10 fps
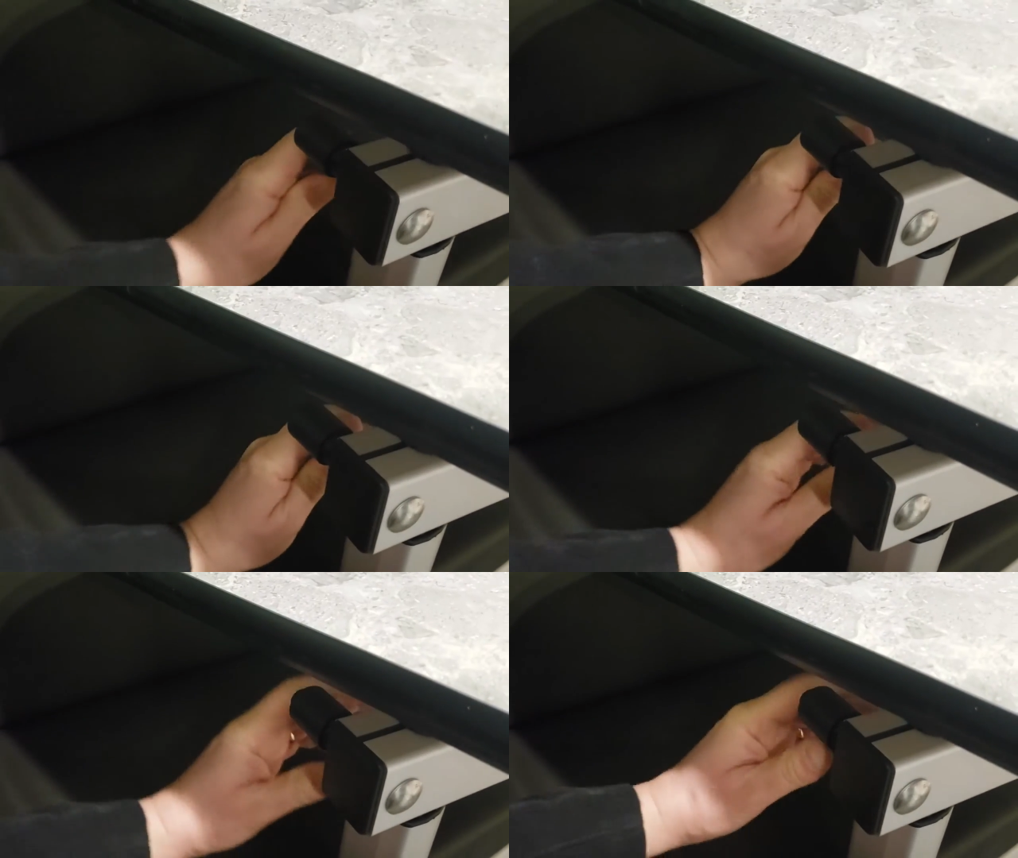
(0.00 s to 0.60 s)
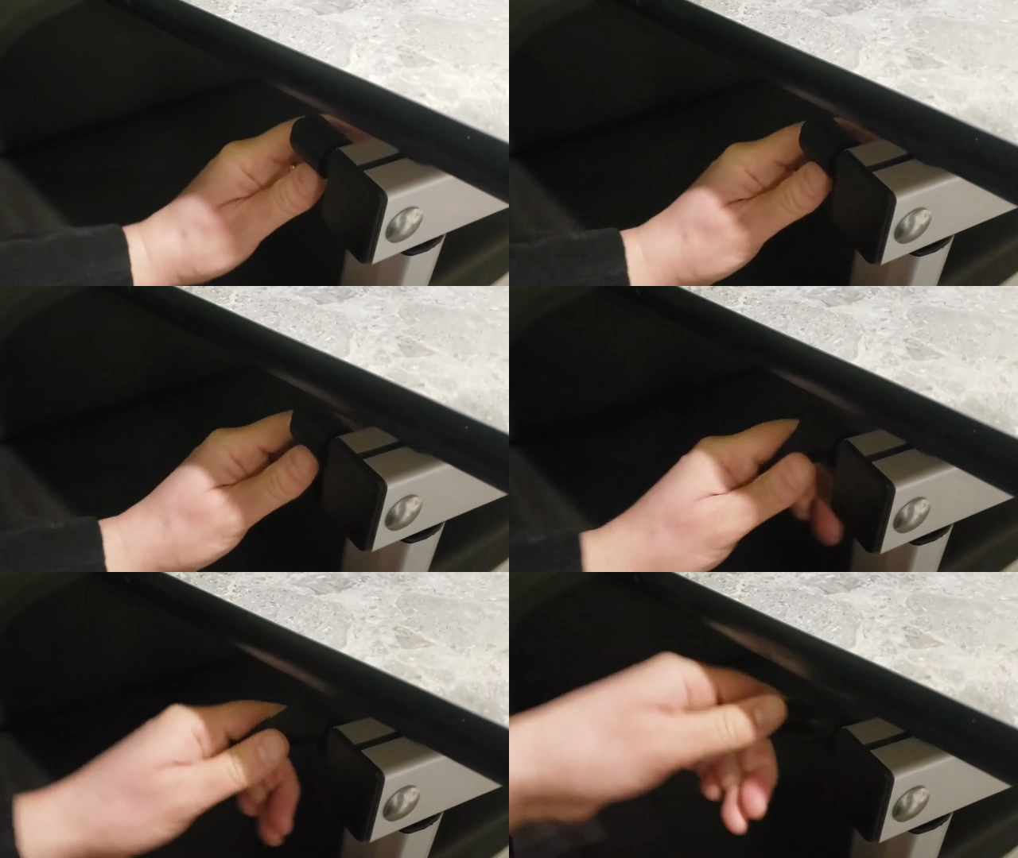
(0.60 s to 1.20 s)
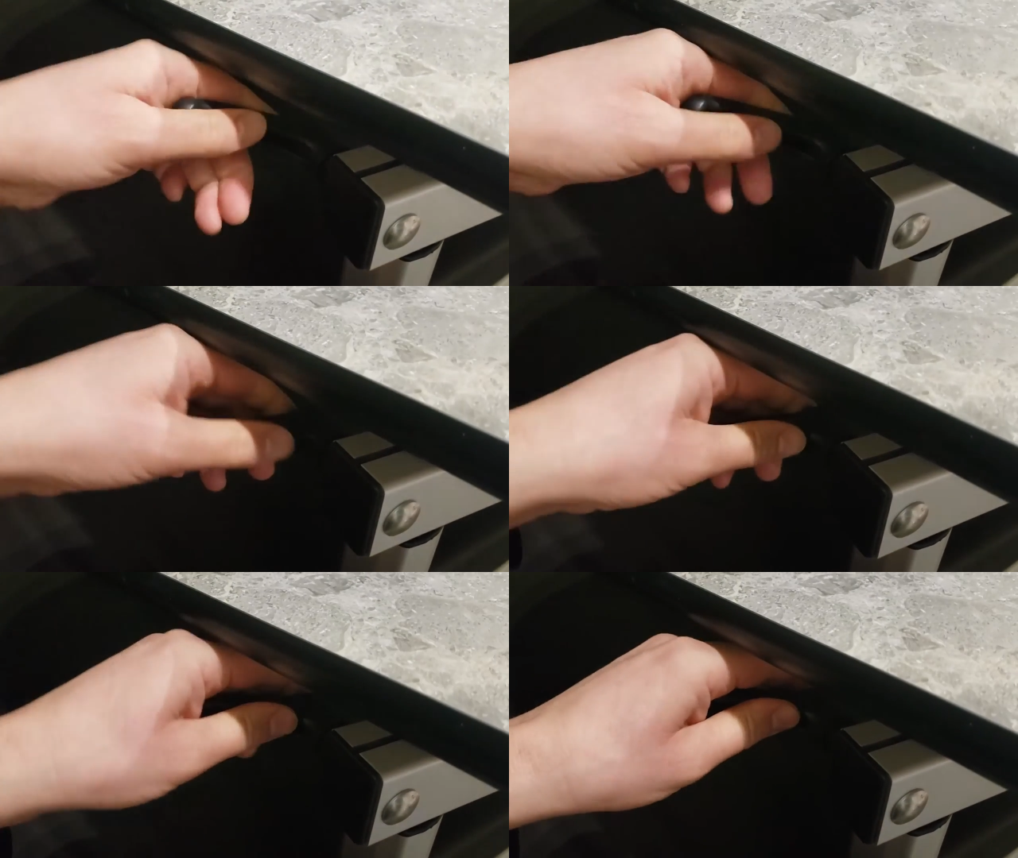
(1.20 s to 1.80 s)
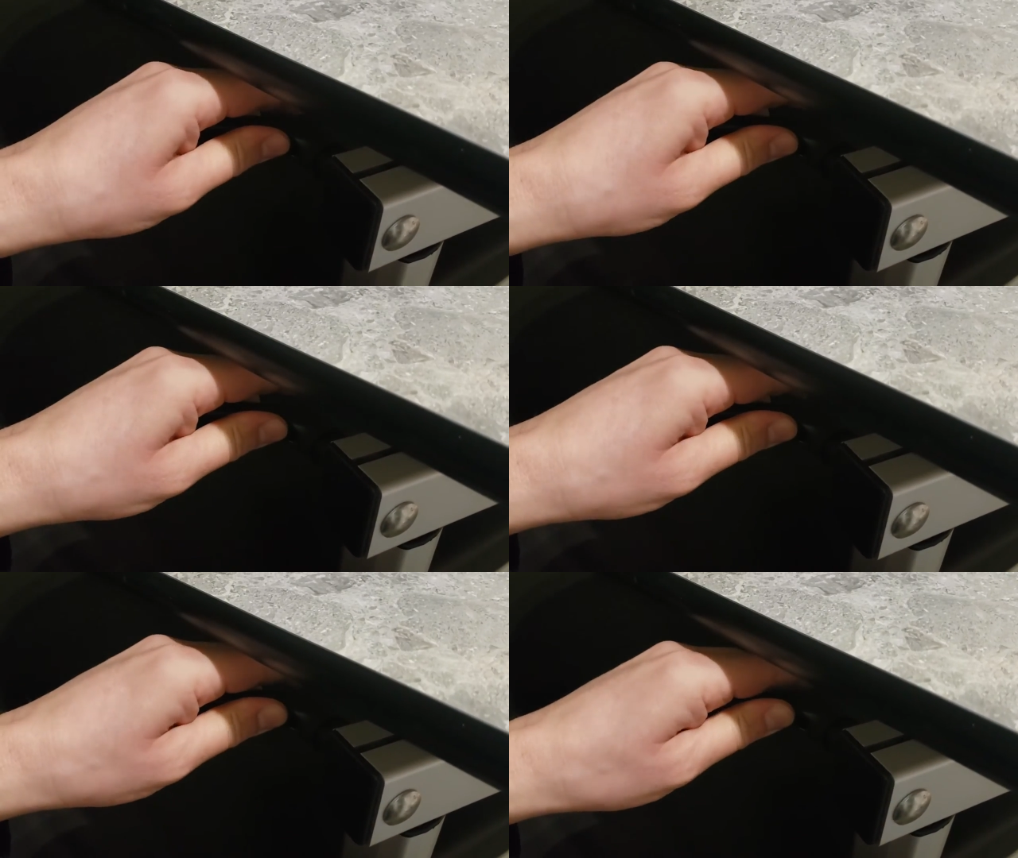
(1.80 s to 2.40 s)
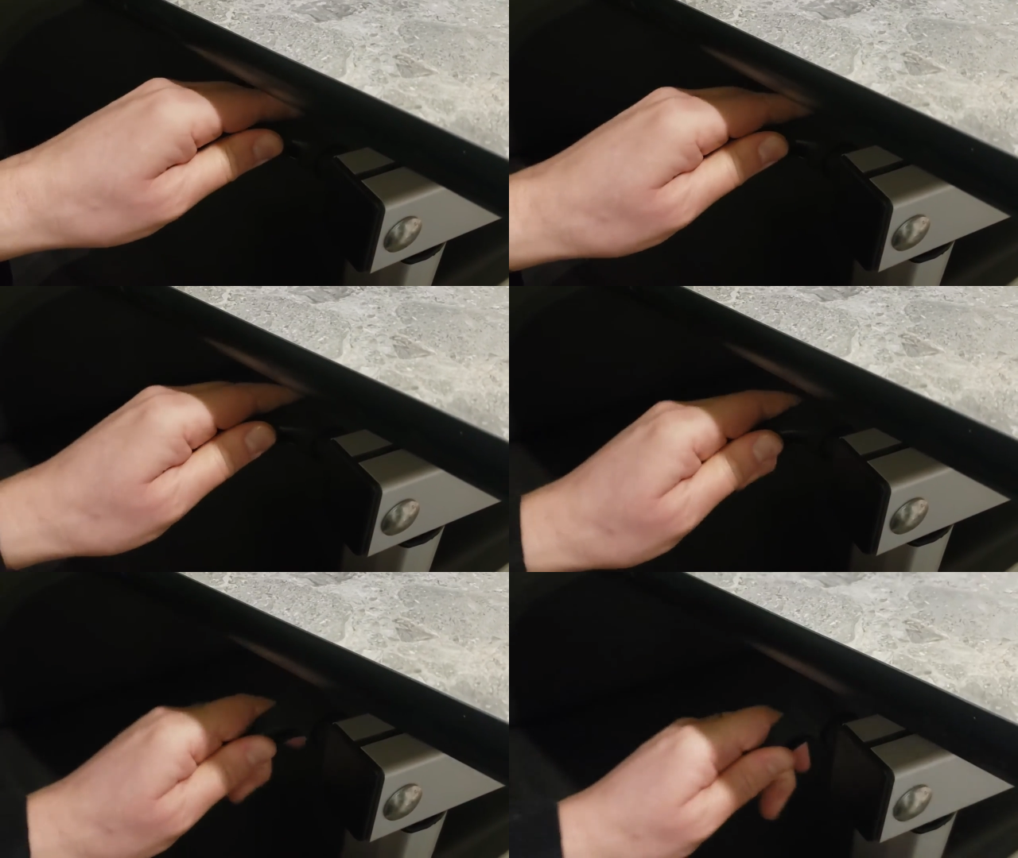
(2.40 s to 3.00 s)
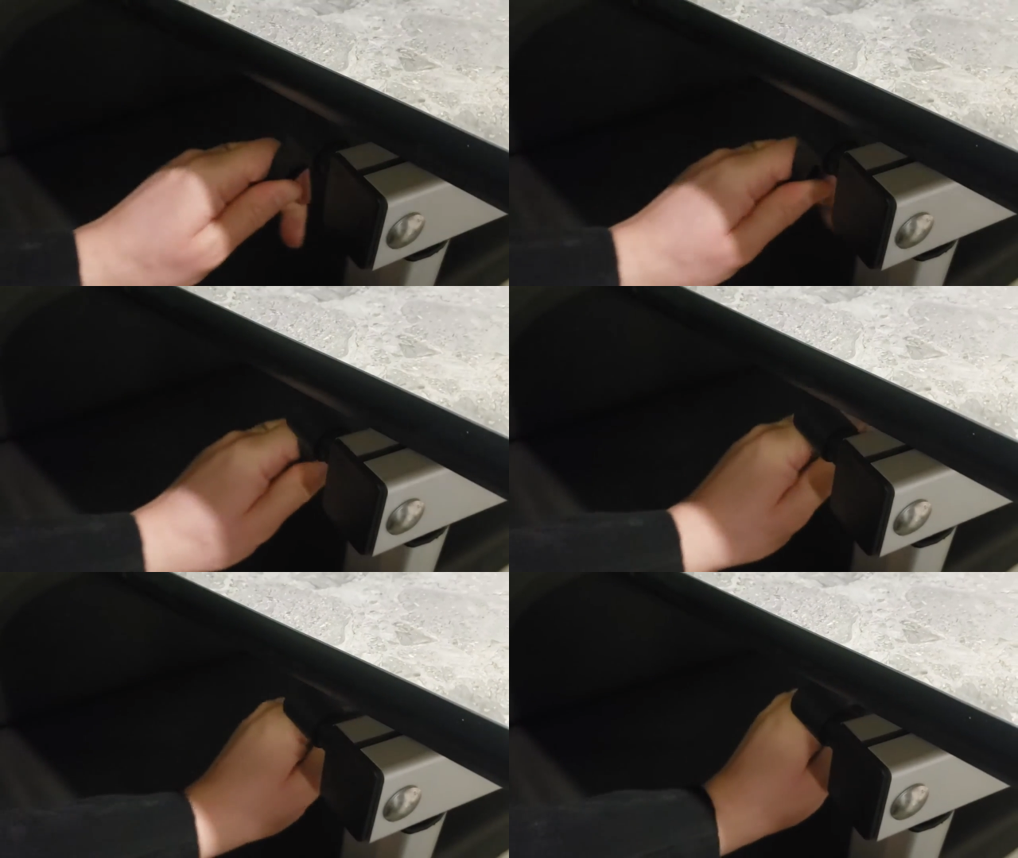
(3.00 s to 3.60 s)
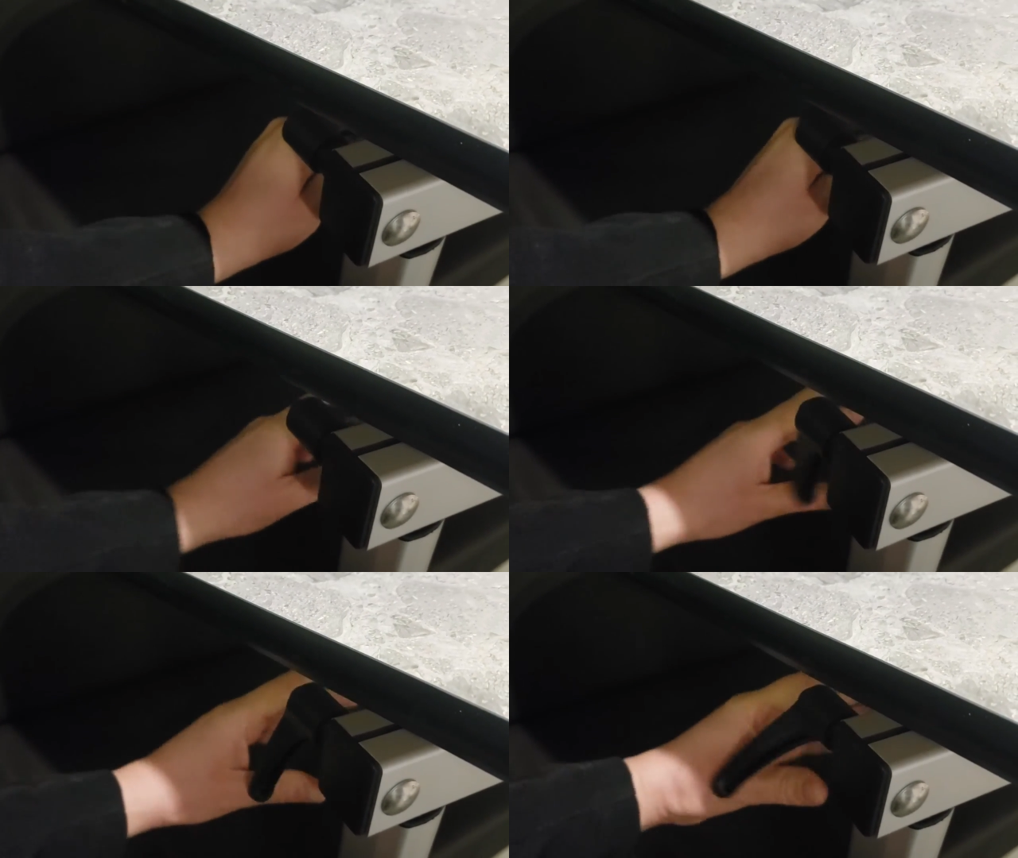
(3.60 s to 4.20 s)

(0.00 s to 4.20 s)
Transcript: [unreadable: no face in view]